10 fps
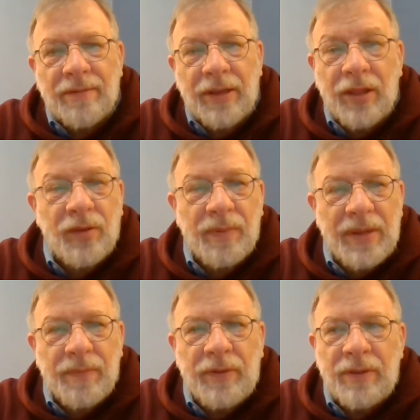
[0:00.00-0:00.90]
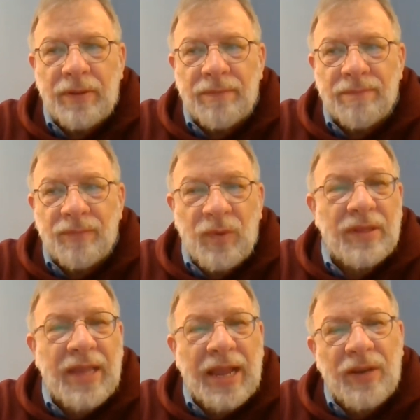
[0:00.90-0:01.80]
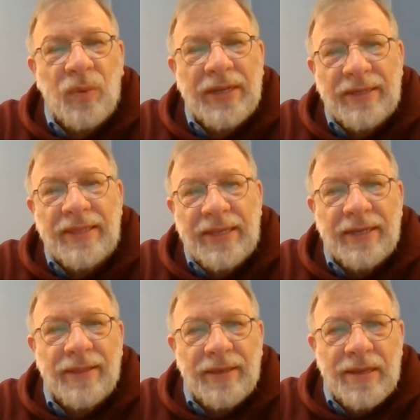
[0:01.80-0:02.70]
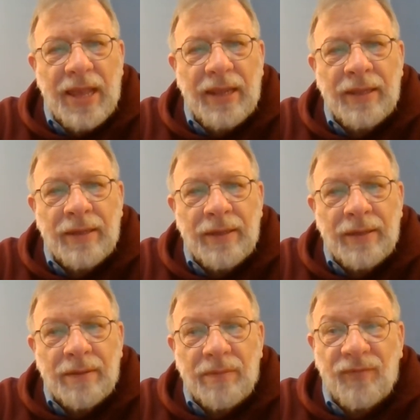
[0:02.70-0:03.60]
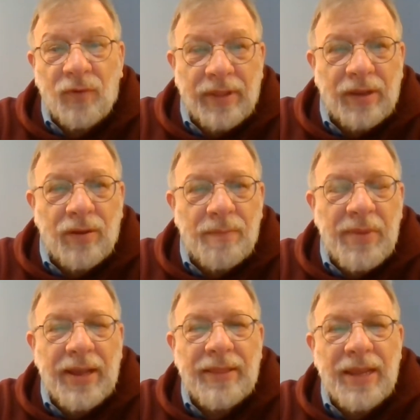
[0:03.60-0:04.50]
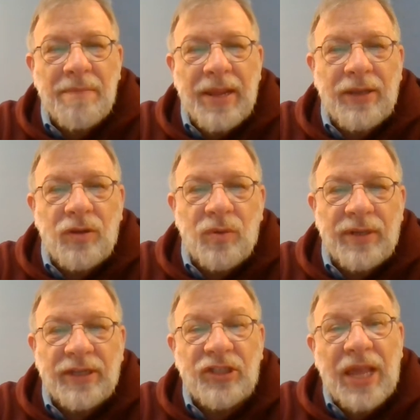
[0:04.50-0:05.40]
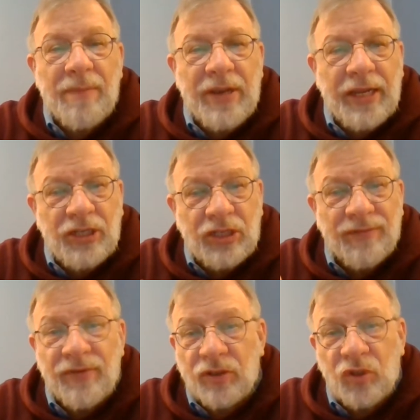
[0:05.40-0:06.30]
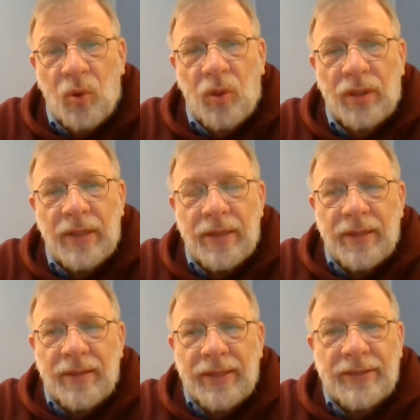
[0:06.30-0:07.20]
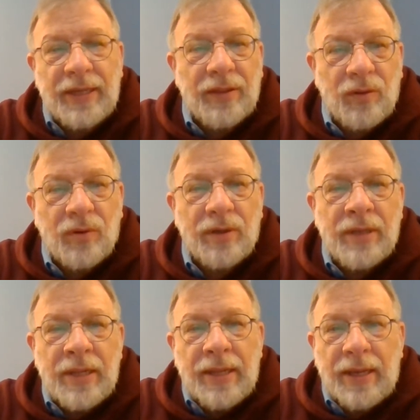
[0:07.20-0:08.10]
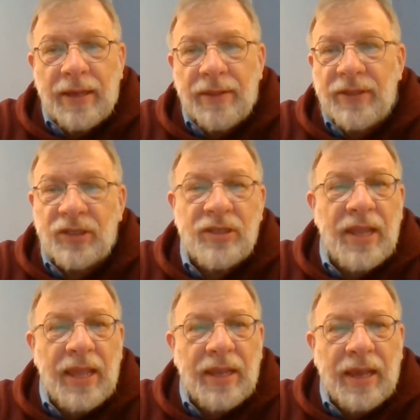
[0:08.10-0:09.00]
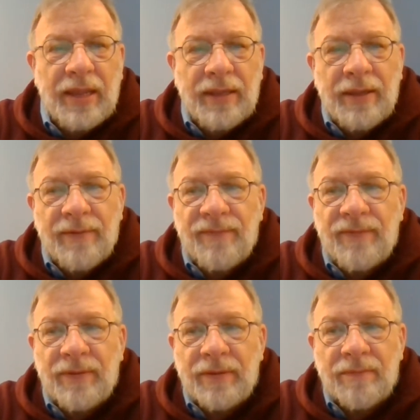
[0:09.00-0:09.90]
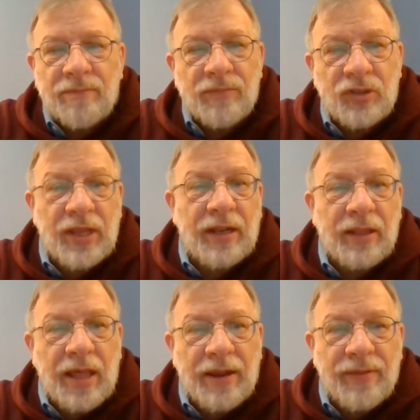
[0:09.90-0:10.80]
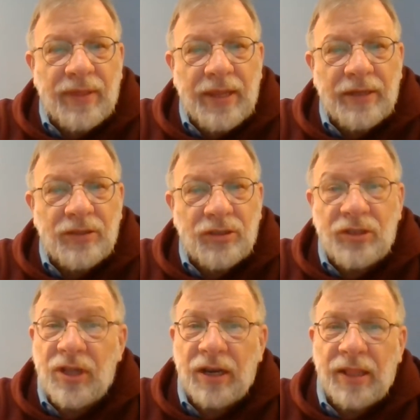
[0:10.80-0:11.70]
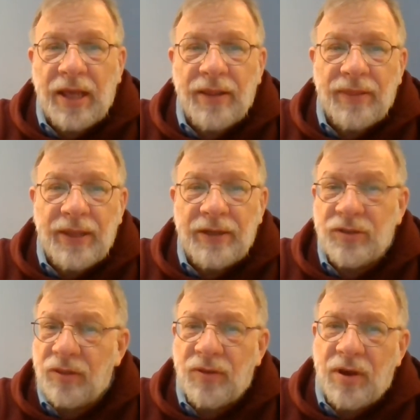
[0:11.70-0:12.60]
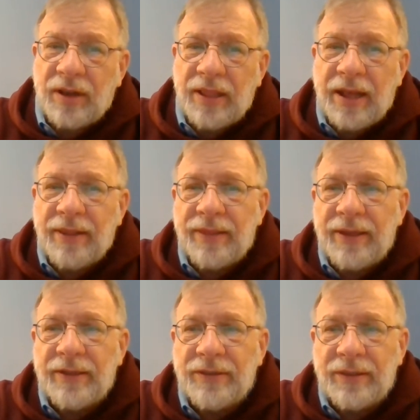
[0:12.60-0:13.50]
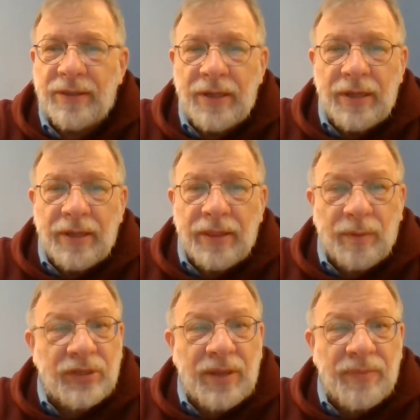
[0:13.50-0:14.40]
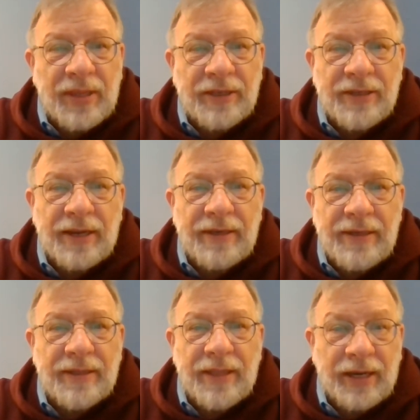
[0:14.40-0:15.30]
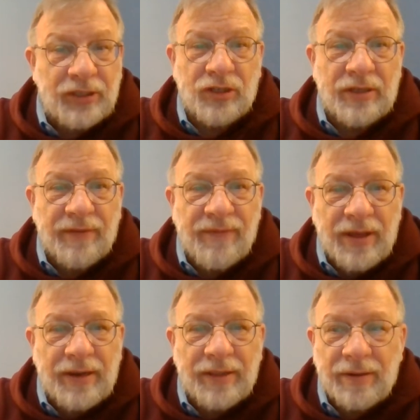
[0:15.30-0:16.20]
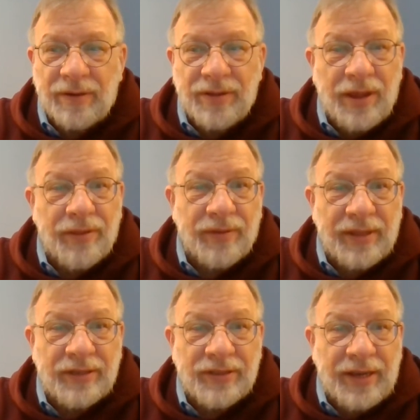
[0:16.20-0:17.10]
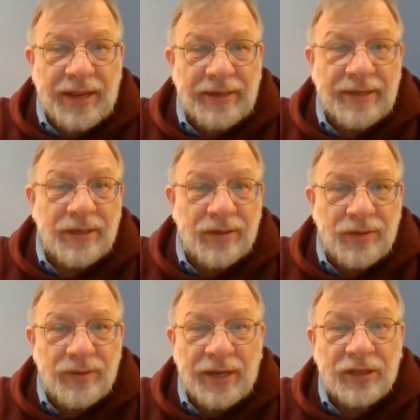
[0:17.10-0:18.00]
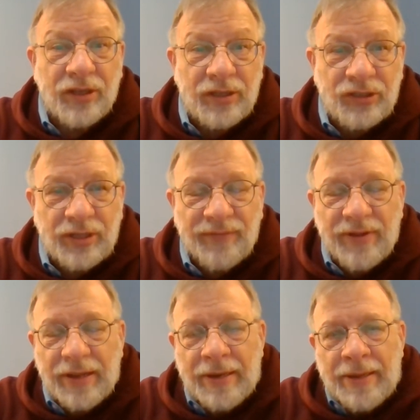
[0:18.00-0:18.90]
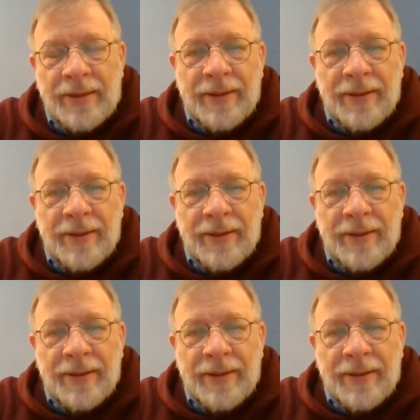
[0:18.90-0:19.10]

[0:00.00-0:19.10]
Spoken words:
And other people, well, kind of wait to the end of the day. Before they go to bed, they may do an examination of their soul. They say, Lord, this day I have said a lot of things and done a lot of things and thought a lot of things. And there were some things I did that I shouldn't have done. And there were other things that I didn't do that I should have done.